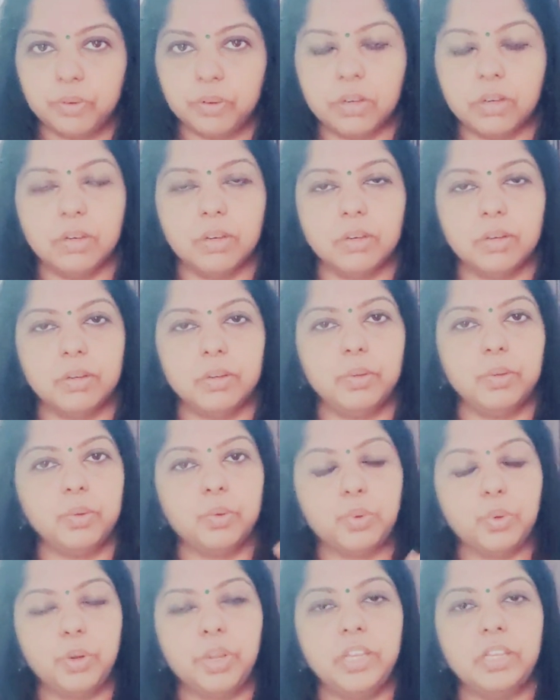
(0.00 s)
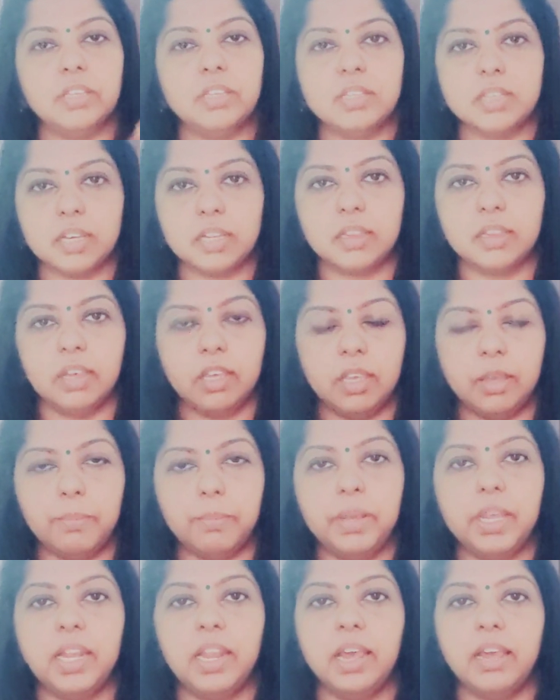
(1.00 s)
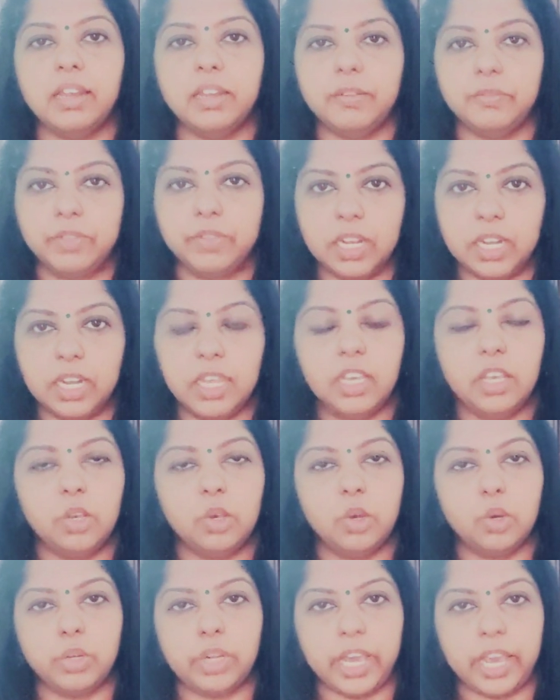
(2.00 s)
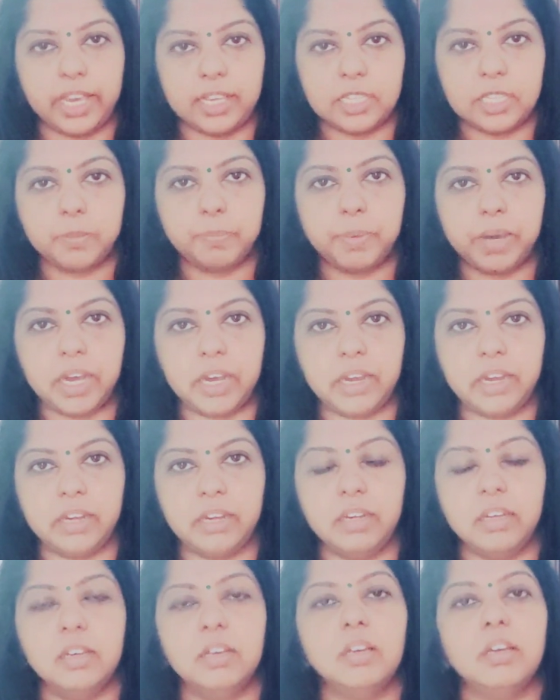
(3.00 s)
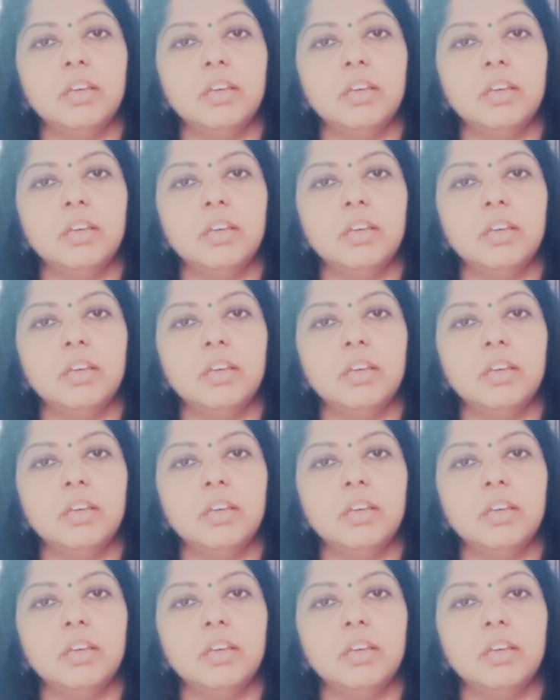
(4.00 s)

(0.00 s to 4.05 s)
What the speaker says: you couldn't check the email, and if the link got expired,